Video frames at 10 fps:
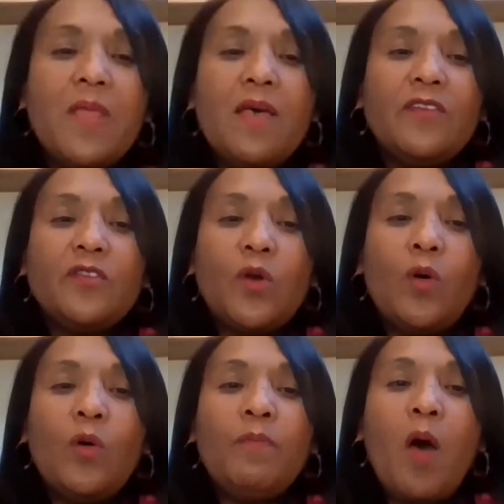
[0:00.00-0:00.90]

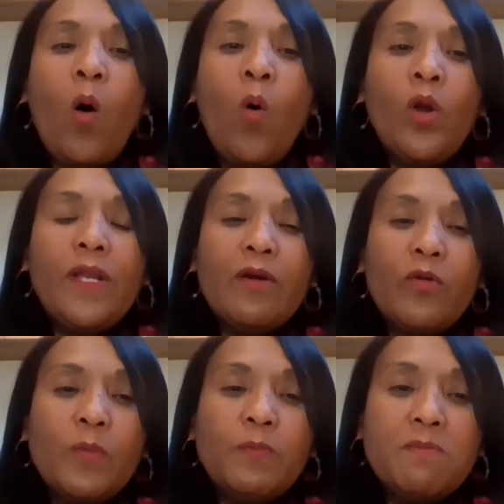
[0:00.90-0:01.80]
so all the
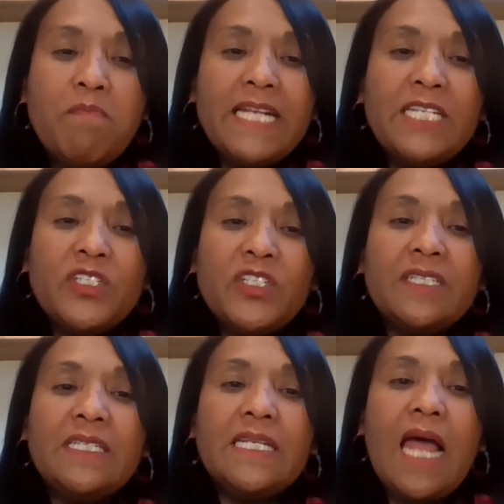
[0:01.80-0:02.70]
groups mentioned,